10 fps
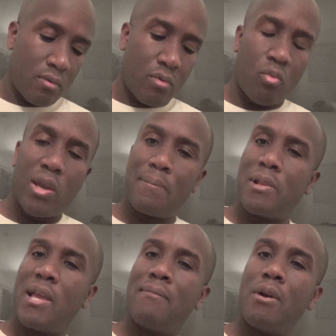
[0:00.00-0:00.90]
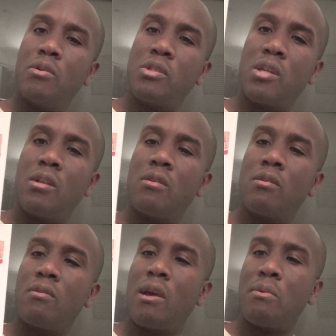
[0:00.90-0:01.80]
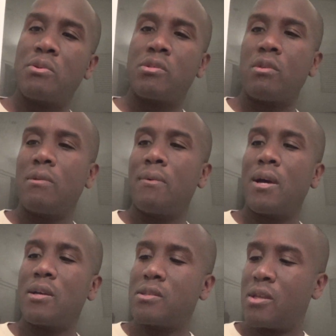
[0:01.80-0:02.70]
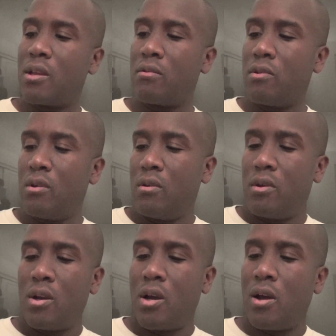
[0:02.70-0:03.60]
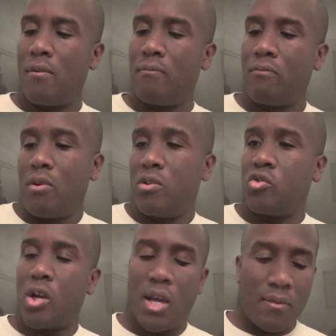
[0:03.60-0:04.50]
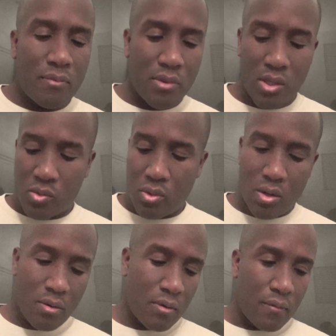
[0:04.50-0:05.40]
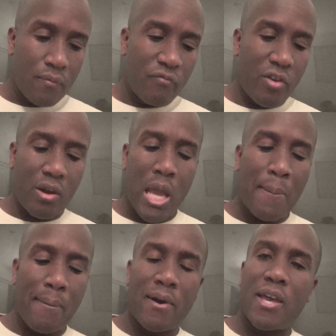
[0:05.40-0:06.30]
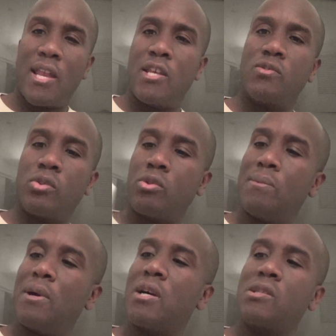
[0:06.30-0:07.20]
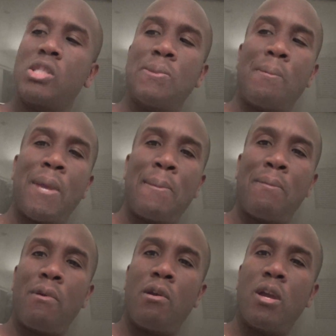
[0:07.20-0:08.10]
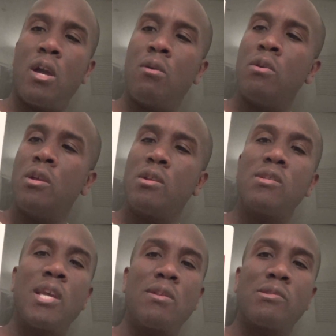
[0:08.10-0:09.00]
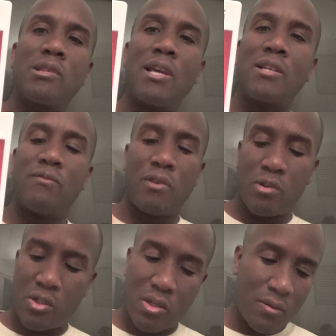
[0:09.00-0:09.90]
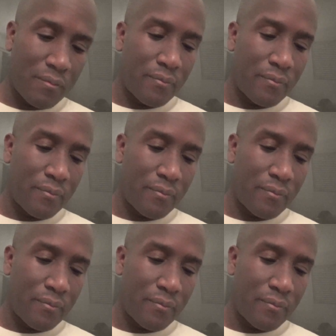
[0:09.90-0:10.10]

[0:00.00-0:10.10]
Wii Play Motion. That was $3, and wanted to try it. This one. Very happy about getting this for $3. Super Paper Mario Nintendo Selects version.